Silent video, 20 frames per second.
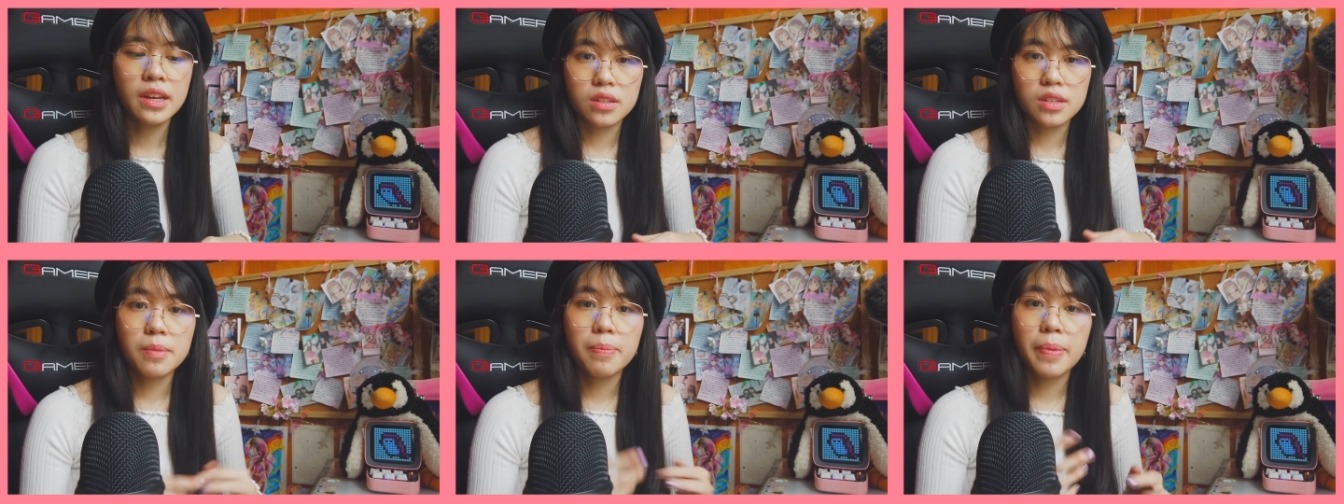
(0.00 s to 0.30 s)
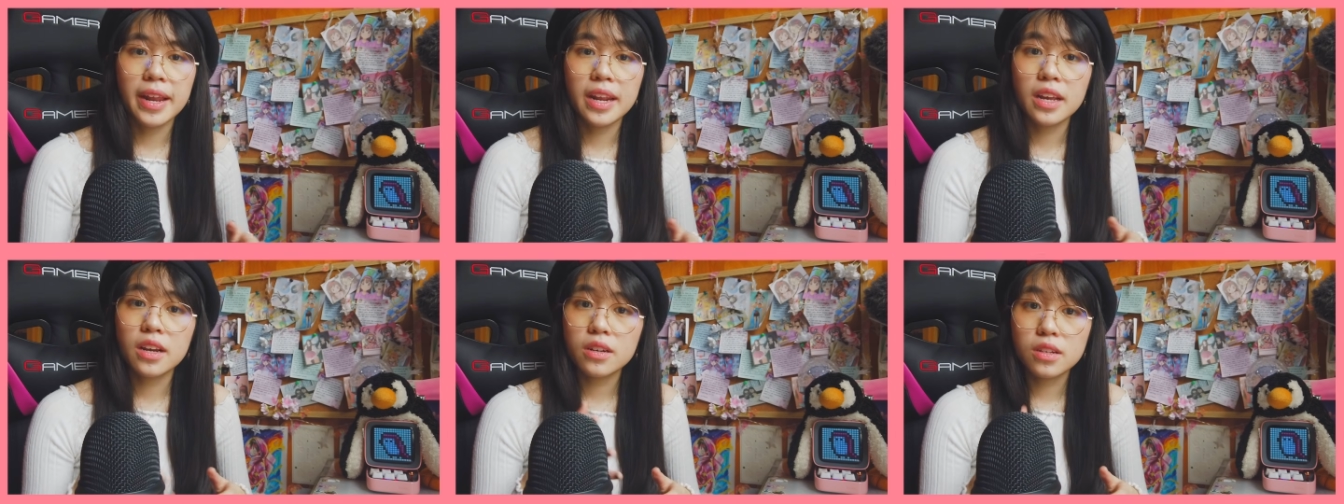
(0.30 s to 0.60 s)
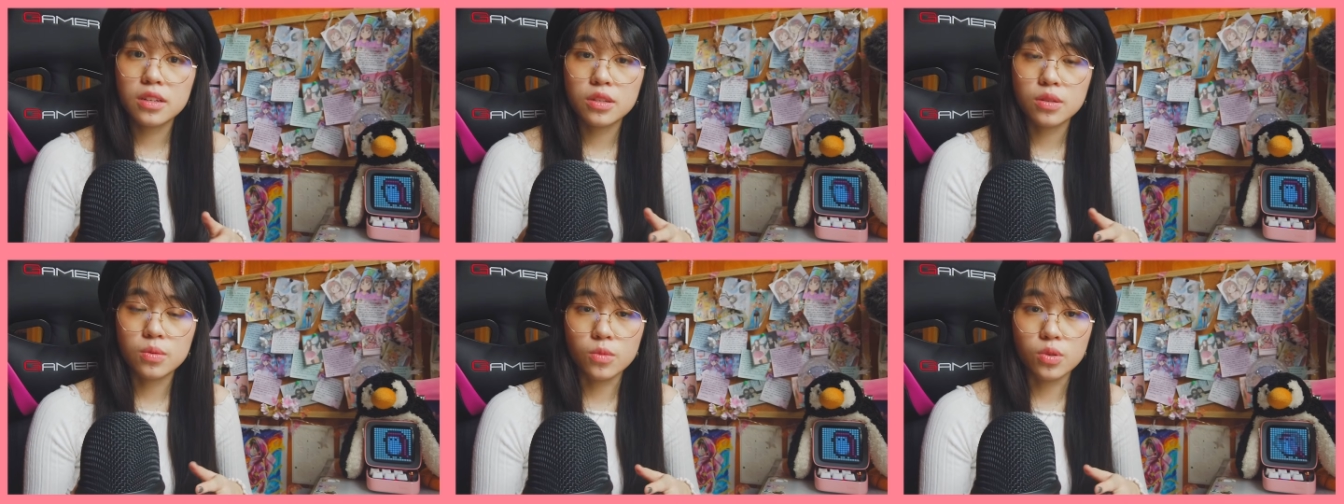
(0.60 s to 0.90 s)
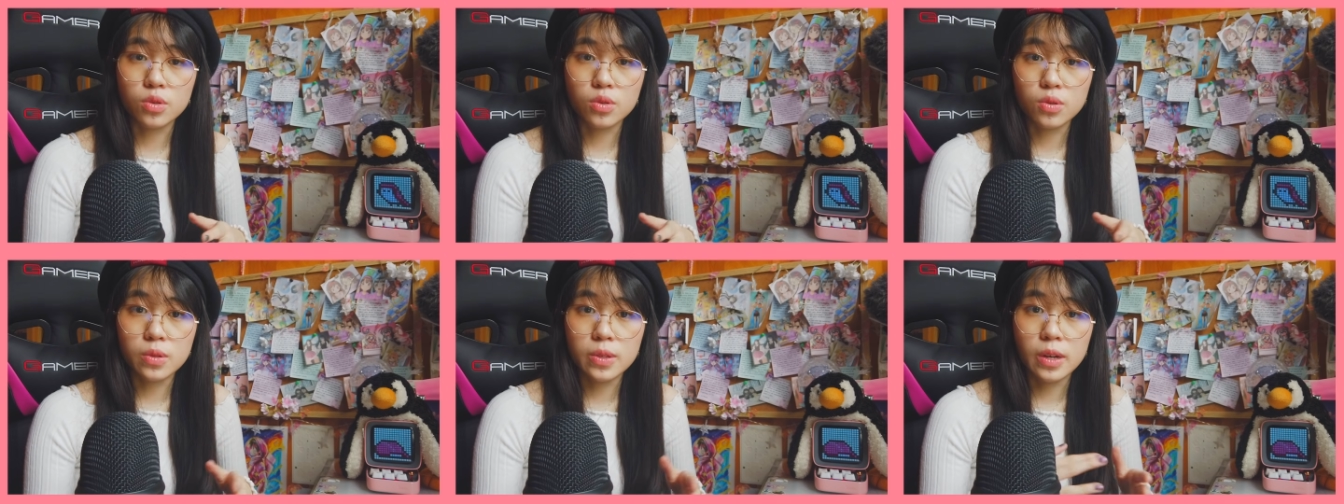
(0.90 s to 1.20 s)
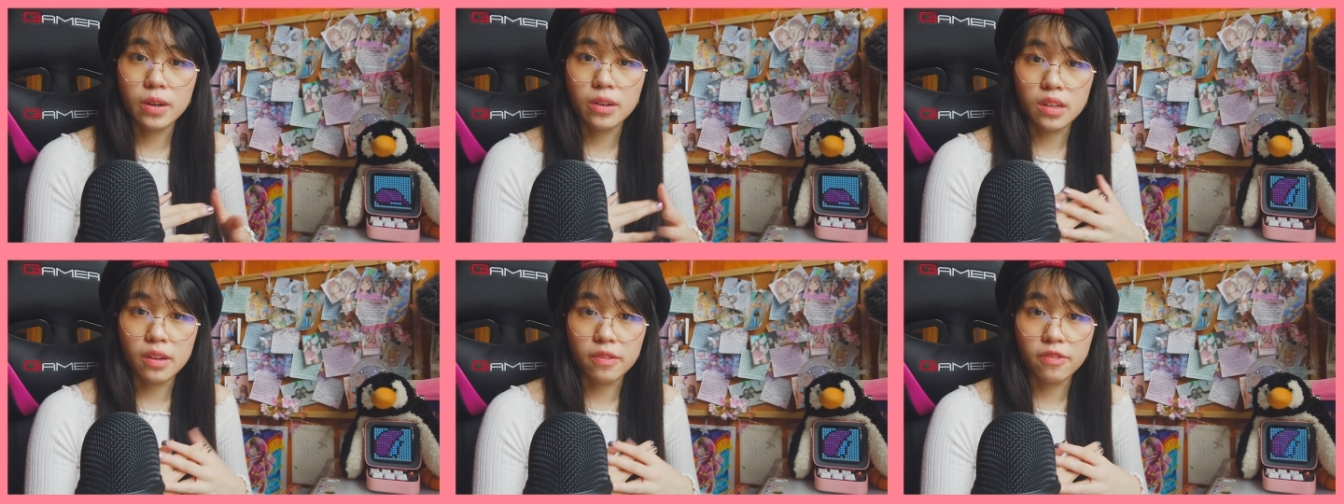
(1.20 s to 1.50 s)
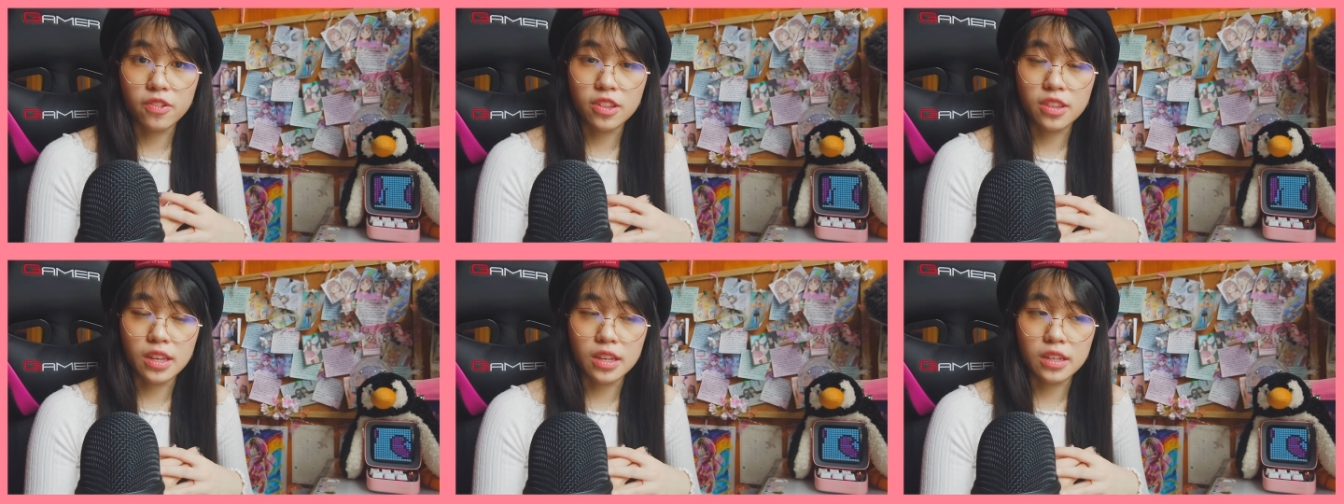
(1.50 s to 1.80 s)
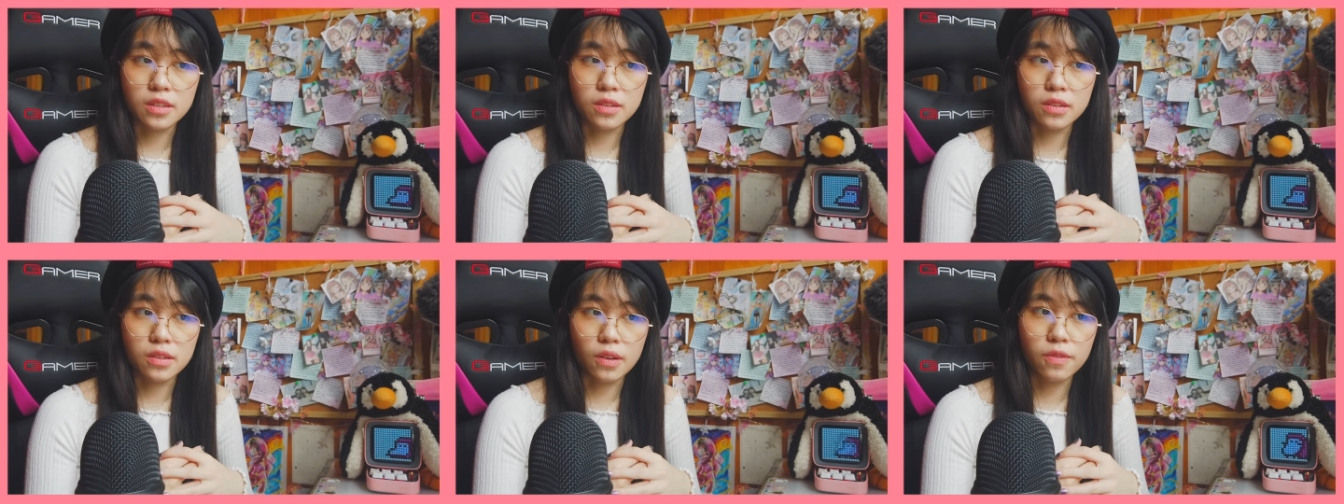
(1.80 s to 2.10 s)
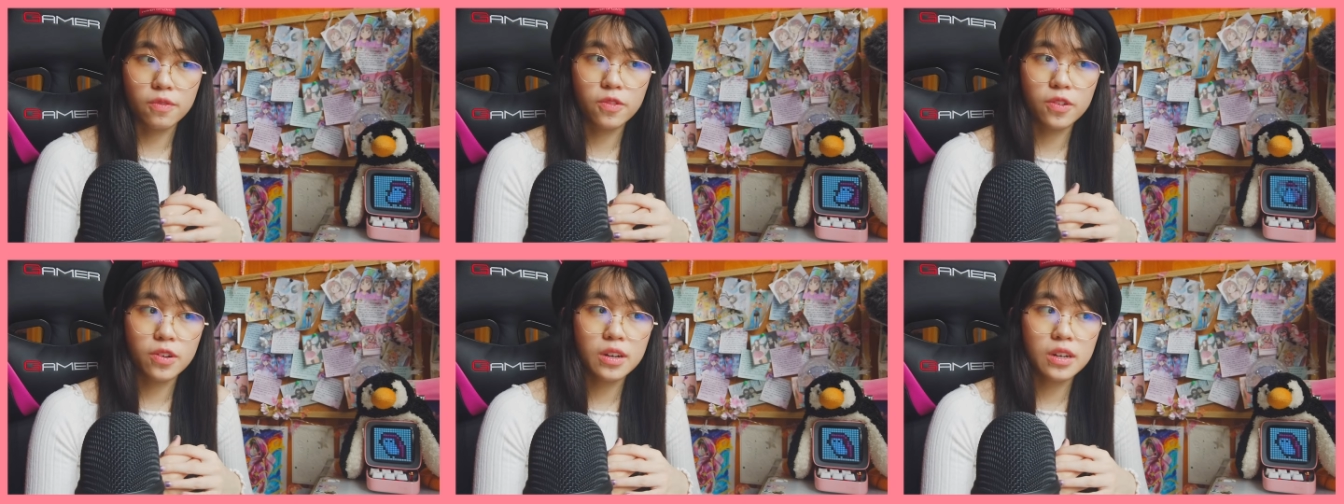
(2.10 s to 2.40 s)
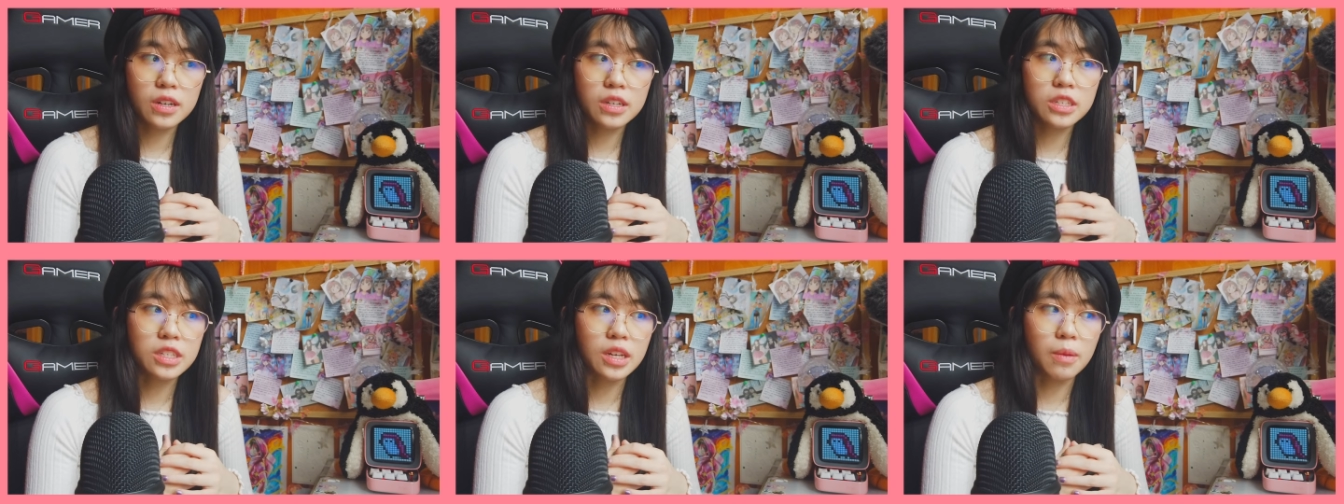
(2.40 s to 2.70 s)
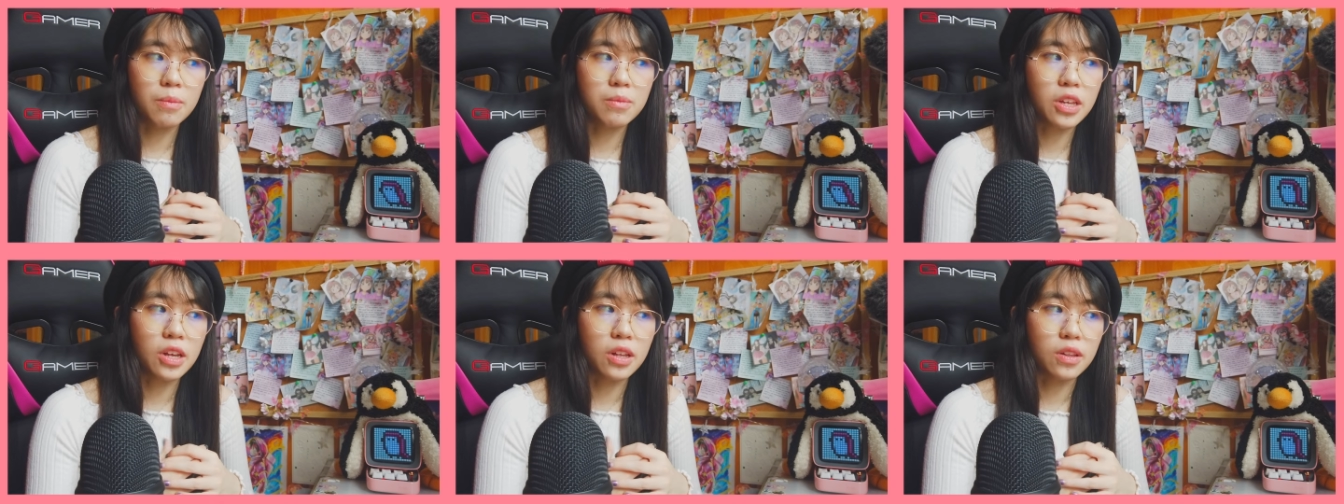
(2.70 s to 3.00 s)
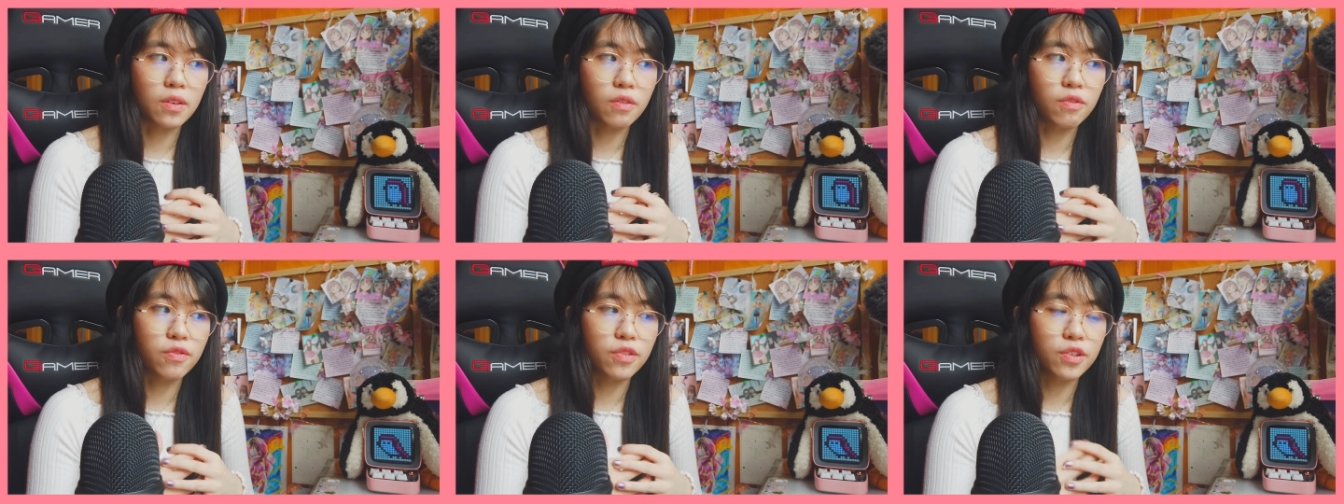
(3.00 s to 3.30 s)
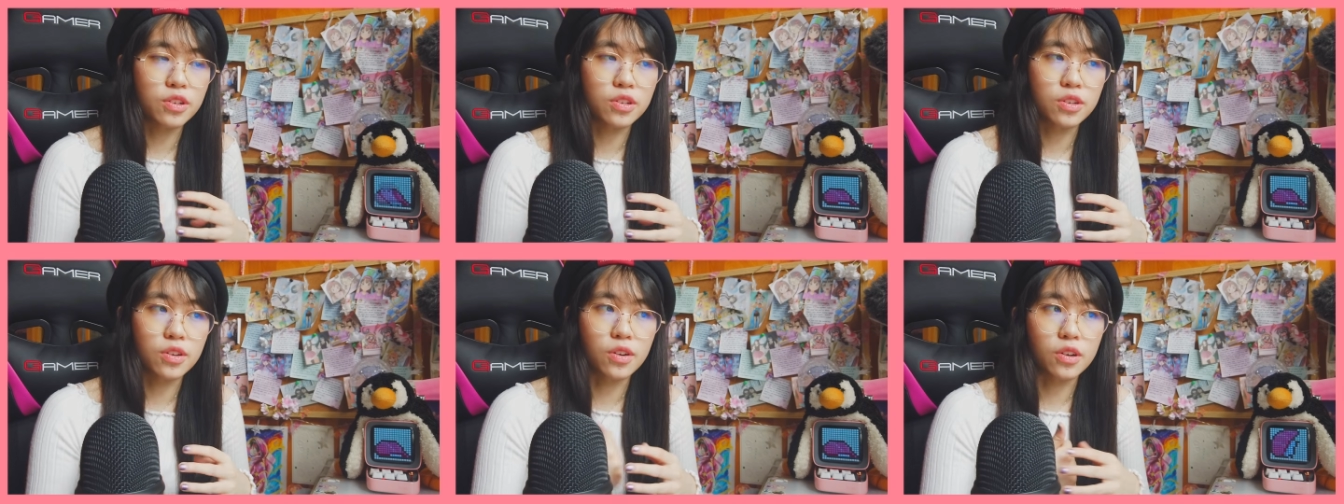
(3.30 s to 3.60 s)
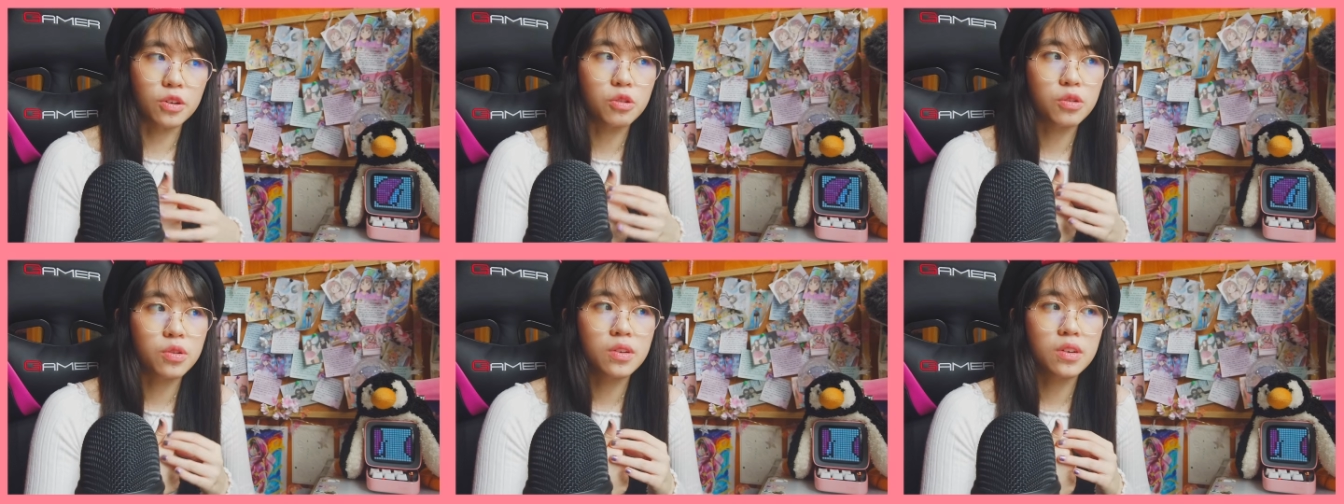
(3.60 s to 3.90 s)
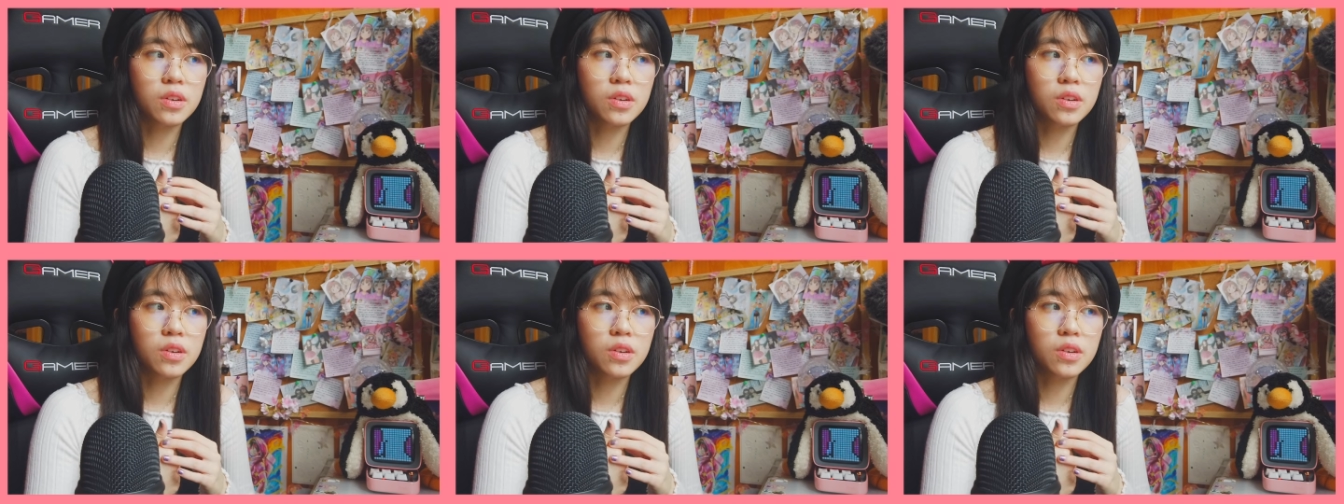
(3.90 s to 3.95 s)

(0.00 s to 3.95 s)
Depending on the school, there are different things you look for. Some they look for your